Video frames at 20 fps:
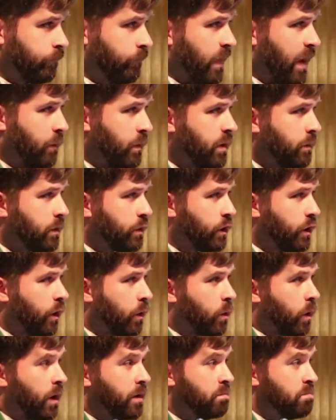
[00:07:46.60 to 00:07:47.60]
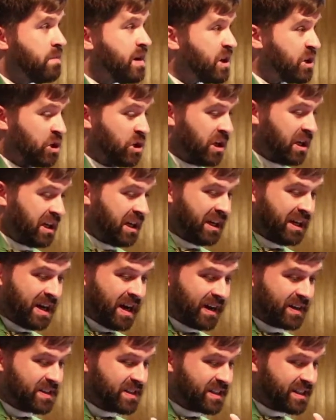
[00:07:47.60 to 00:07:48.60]
That we would go on mission in
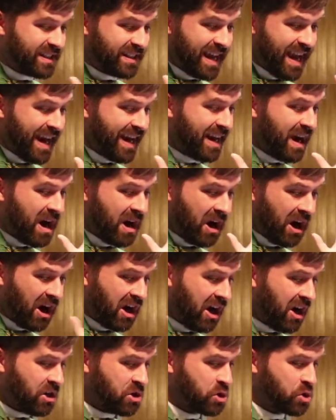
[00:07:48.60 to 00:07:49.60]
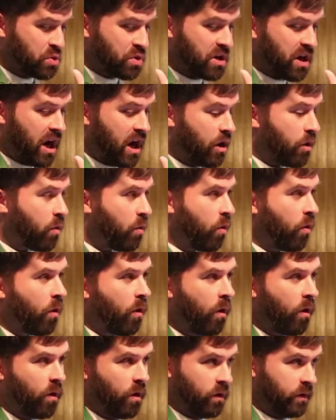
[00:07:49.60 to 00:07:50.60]
our state, our country, our
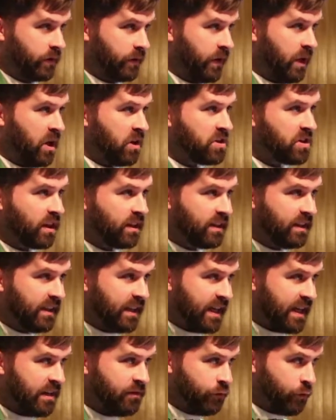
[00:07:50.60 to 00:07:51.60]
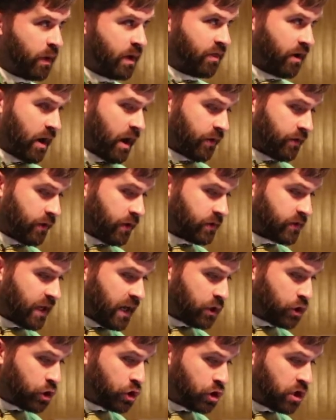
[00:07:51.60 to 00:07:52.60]
world, to live with others
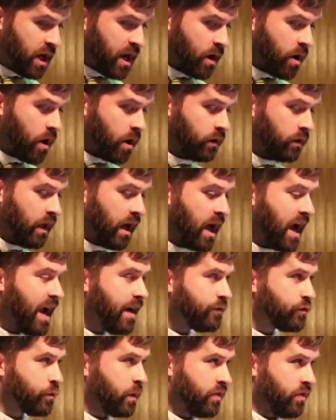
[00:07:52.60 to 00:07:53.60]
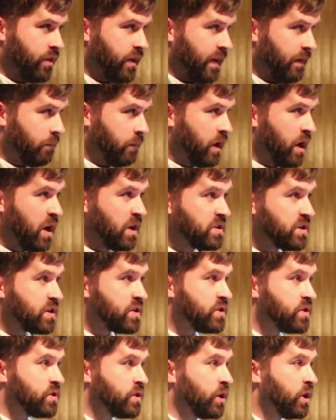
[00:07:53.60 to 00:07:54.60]
and share our lives with them, to
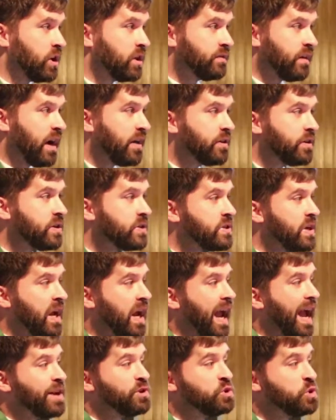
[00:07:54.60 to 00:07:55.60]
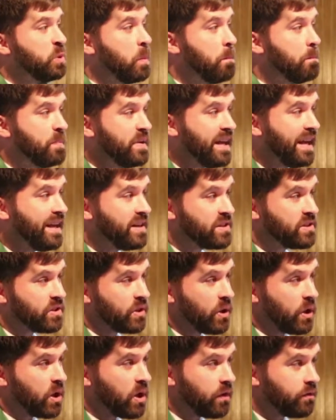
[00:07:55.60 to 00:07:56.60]
serve others and to be
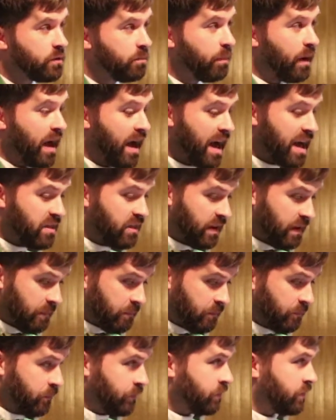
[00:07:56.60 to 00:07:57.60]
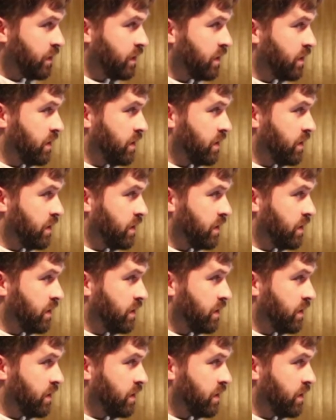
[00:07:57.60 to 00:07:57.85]
served by them.